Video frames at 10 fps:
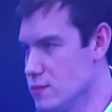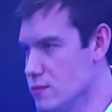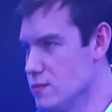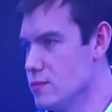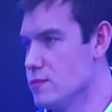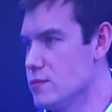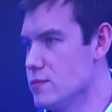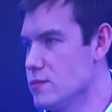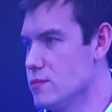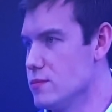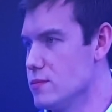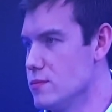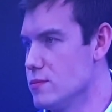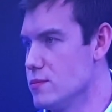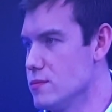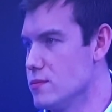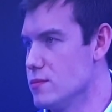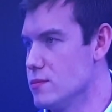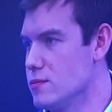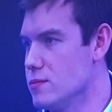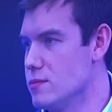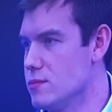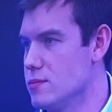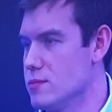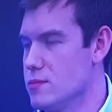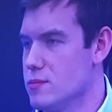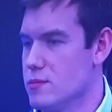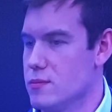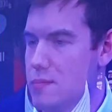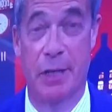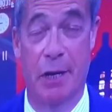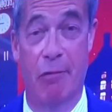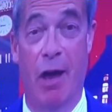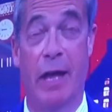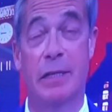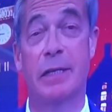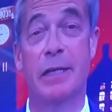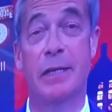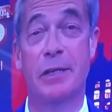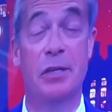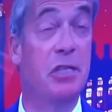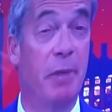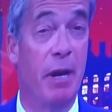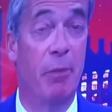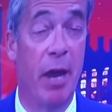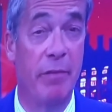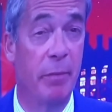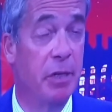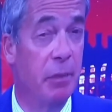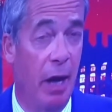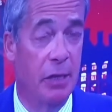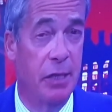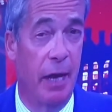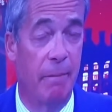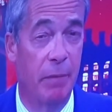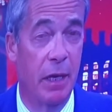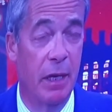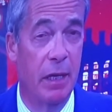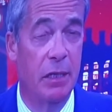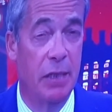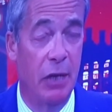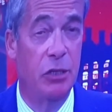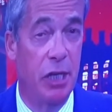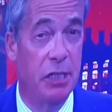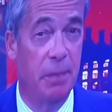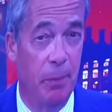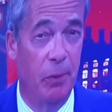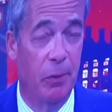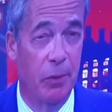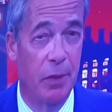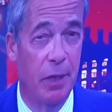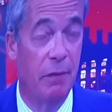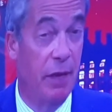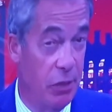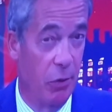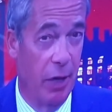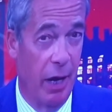at GB News. We're going to write, this programme is going to write to Suella Braverman to ask her, does she support these